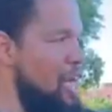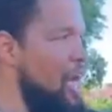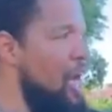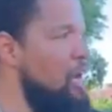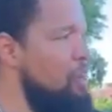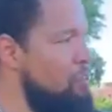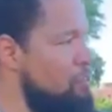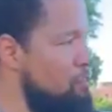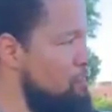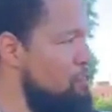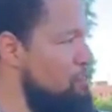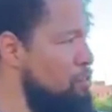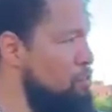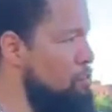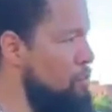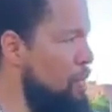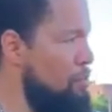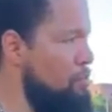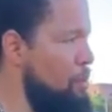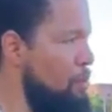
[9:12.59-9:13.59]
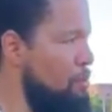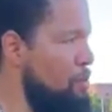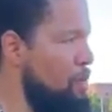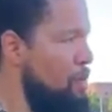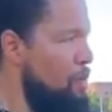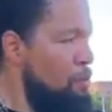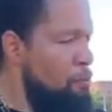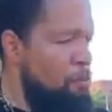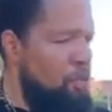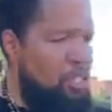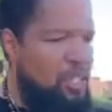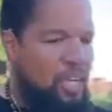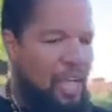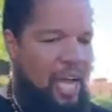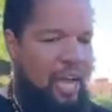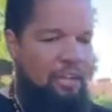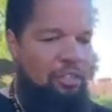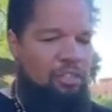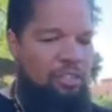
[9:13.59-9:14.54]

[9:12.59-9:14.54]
ADOS group come up. But now